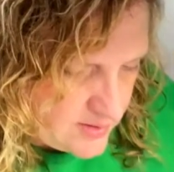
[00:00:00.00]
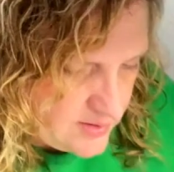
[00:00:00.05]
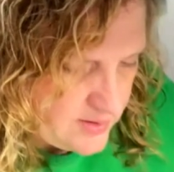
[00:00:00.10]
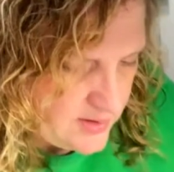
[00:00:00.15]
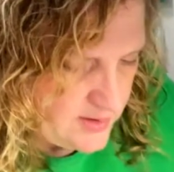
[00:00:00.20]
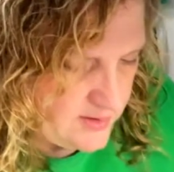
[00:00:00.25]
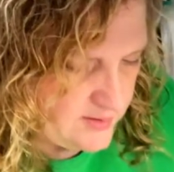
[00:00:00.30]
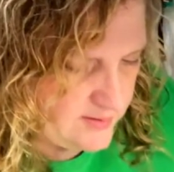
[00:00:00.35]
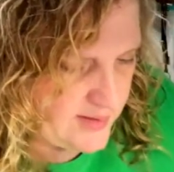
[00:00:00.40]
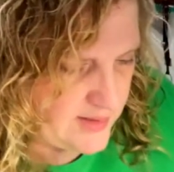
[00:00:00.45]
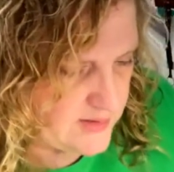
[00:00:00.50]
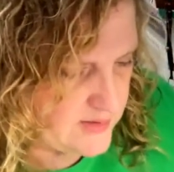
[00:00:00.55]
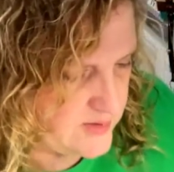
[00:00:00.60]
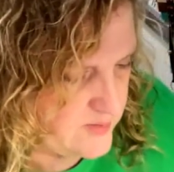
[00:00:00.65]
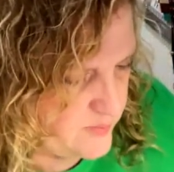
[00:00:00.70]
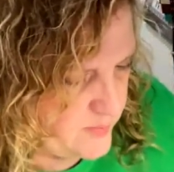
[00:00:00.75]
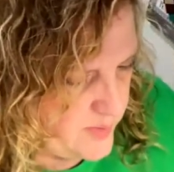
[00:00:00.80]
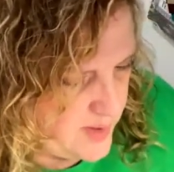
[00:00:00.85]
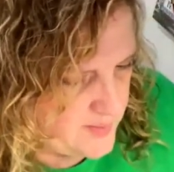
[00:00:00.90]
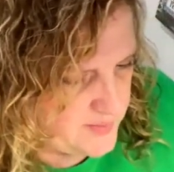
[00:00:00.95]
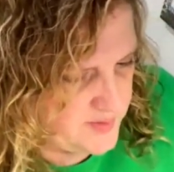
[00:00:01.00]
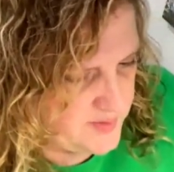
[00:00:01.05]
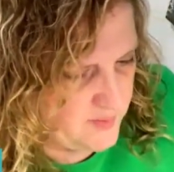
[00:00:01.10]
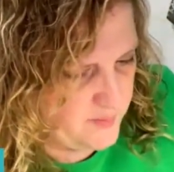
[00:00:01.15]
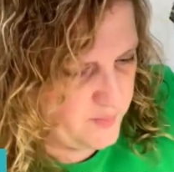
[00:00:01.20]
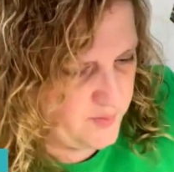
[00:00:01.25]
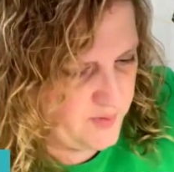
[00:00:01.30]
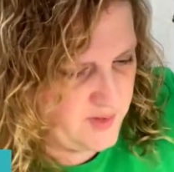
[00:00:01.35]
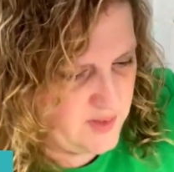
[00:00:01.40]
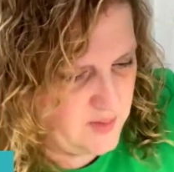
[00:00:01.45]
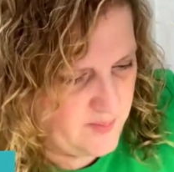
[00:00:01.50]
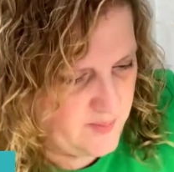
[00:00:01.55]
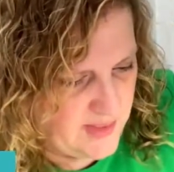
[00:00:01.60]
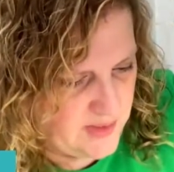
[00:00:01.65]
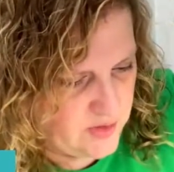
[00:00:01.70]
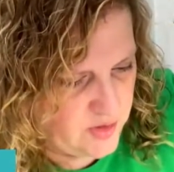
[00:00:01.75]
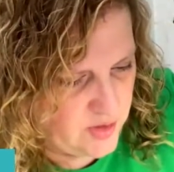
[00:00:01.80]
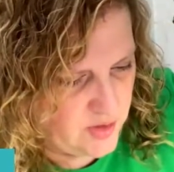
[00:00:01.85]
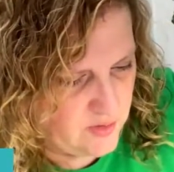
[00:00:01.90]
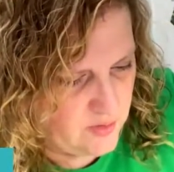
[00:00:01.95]
and that's popped up with a
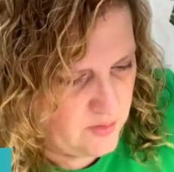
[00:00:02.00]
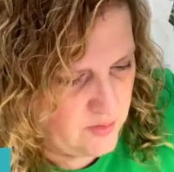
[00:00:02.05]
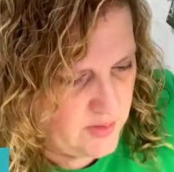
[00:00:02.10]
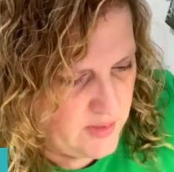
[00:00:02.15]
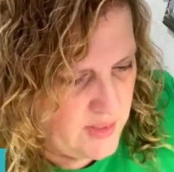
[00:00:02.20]
dimensional.